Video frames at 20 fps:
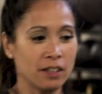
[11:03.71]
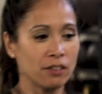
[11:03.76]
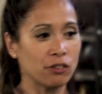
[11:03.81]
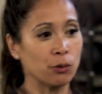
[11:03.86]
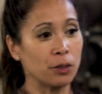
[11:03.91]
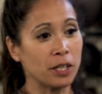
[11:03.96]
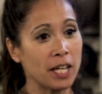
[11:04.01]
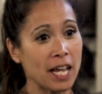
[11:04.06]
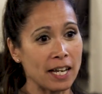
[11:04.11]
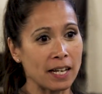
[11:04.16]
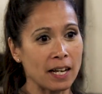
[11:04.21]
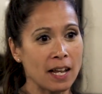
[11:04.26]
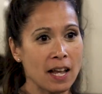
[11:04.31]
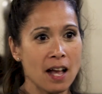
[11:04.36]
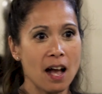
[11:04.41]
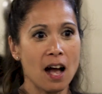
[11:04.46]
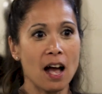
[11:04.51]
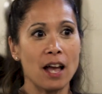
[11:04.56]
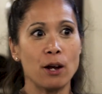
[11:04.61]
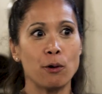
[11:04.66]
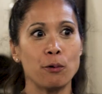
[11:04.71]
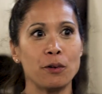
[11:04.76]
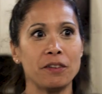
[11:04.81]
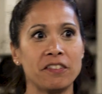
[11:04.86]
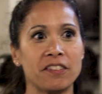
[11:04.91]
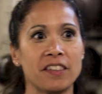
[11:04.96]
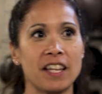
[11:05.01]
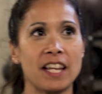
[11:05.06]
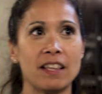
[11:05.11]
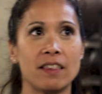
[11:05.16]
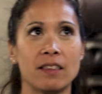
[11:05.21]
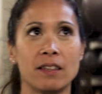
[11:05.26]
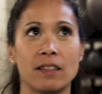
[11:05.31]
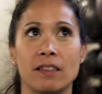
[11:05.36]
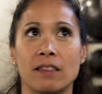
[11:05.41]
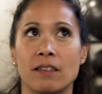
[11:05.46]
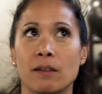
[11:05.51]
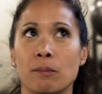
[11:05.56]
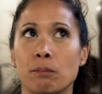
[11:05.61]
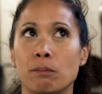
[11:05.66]
So again, I always say
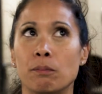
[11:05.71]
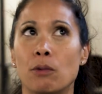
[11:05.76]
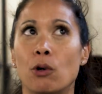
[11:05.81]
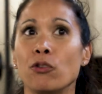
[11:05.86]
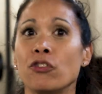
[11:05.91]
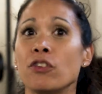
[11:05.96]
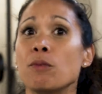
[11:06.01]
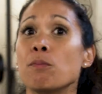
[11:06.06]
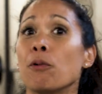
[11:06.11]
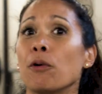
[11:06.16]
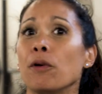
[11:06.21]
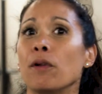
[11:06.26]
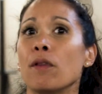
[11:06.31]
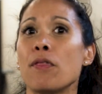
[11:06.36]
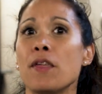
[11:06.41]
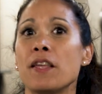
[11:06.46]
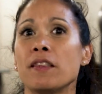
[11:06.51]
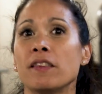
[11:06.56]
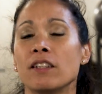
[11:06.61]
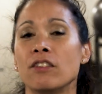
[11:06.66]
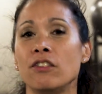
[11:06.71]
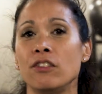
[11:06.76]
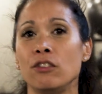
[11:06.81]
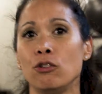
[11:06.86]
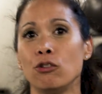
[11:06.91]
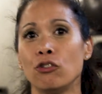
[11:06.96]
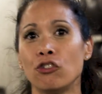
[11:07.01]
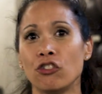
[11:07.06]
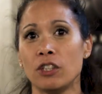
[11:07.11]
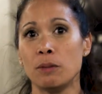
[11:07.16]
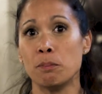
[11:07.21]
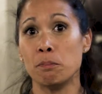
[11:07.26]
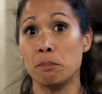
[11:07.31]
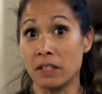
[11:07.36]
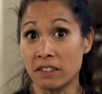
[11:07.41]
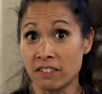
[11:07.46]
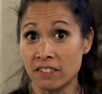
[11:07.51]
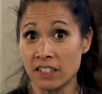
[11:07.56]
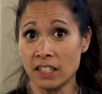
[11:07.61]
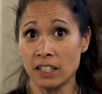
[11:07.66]
that the most important thing that's usually
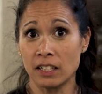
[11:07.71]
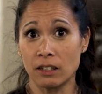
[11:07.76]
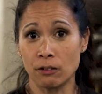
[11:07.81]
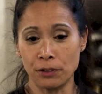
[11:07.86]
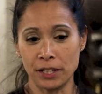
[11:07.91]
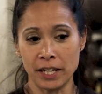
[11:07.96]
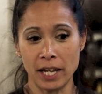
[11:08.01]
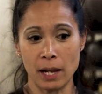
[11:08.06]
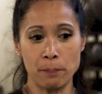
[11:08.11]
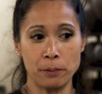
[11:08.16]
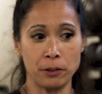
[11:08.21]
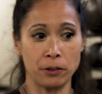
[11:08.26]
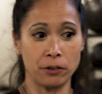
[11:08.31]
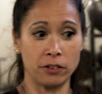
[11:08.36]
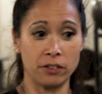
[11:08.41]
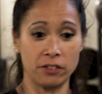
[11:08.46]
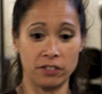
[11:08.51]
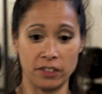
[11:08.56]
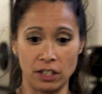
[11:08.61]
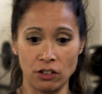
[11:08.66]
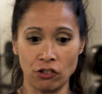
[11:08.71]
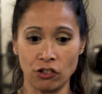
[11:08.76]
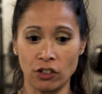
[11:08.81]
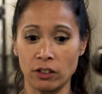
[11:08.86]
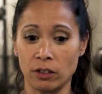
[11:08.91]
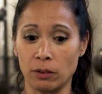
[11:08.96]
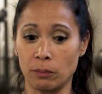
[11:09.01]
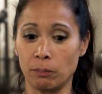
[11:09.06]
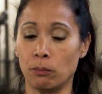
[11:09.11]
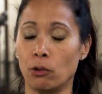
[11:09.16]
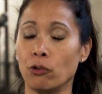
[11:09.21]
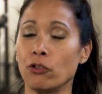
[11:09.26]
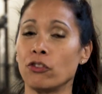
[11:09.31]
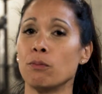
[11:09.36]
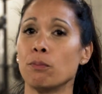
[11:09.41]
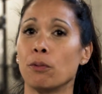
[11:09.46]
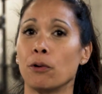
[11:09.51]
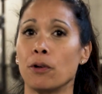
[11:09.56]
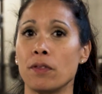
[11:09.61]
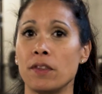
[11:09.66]
missing in rehab periodization, the most
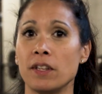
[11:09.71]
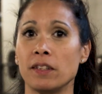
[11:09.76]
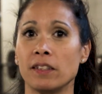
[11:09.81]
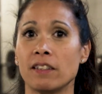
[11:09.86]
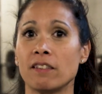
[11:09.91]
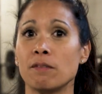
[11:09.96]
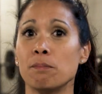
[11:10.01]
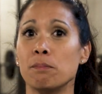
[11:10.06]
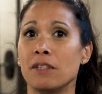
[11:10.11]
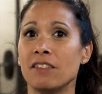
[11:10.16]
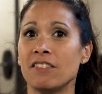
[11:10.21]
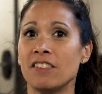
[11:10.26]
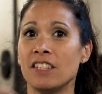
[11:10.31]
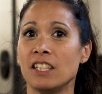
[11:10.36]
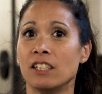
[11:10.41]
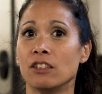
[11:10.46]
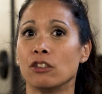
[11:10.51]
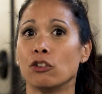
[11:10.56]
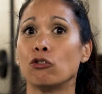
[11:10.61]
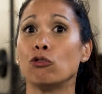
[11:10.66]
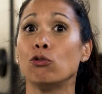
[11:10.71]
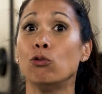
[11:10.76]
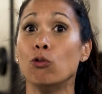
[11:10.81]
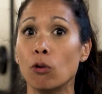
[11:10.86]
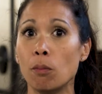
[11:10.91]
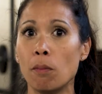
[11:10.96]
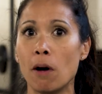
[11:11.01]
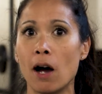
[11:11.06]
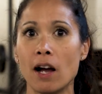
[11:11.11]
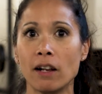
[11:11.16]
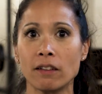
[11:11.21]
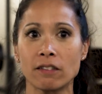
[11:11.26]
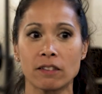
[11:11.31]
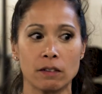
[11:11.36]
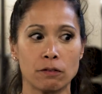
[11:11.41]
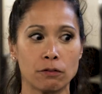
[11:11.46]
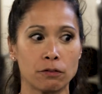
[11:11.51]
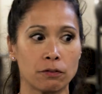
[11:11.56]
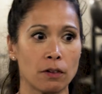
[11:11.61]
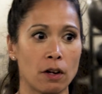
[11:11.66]
important thing that's missing in the toolbox
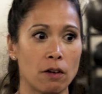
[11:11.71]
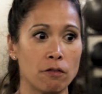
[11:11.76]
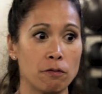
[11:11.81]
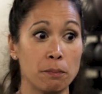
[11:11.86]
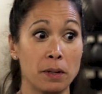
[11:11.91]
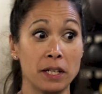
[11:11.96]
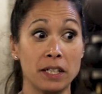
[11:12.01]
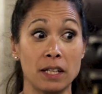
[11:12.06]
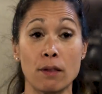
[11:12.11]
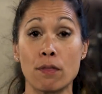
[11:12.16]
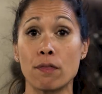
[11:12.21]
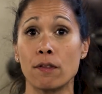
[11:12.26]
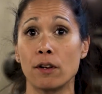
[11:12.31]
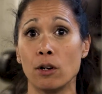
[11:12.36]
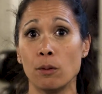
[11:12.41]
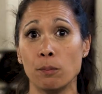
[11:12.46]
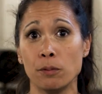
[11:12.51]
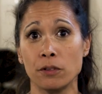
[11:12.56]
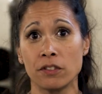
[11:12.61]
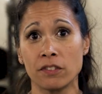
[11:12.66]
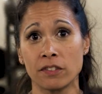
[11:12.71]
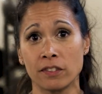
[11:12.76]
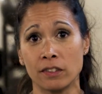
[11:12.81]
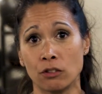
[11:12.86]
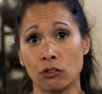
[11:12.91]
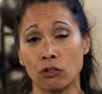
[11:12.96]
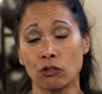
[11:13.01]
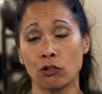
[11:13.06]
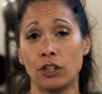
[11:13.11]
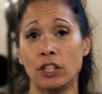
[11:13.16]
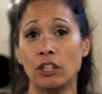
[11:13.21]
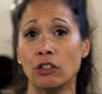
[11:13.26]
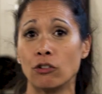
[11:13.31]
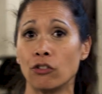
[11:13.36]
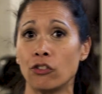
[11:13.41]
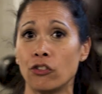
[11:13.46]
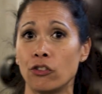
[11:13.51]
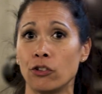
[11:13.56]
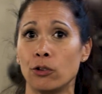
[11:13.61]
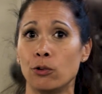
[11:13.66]
of many therapists and
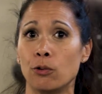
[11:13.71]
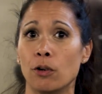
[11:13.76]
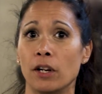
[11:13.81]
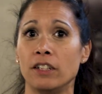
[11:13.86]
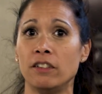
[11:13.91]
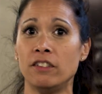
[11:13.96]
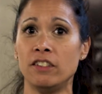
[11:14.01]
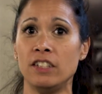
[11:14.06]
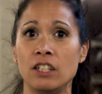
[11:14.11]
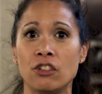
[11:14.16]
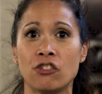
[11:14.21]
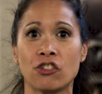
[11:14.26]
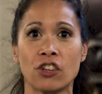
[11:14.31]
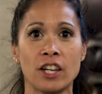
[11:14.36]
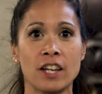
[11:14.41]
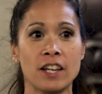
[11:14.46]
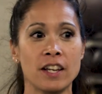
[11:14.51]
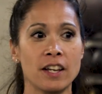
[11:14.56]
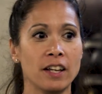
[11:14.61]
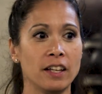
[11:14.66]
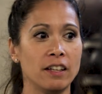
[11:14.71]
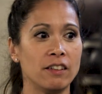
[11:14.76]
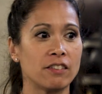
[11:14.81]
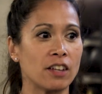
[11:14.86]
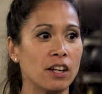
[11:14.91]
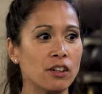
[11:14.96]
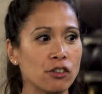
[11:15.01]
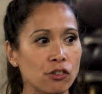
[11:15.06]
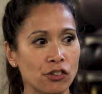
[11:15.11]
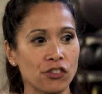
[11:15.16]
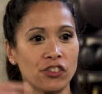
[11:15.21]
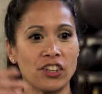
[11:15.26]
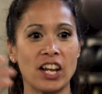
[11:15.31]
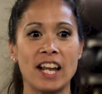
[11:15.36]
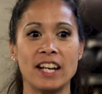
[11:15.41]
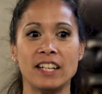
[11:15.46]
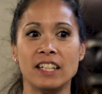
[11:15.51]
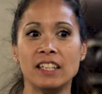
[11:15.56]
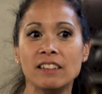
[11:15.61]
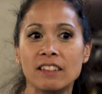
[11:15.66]
trainers to who I teach, is
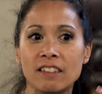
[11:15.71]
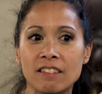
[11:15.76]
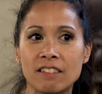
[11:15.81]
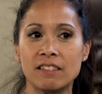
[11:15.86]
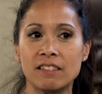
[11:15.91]
understanding these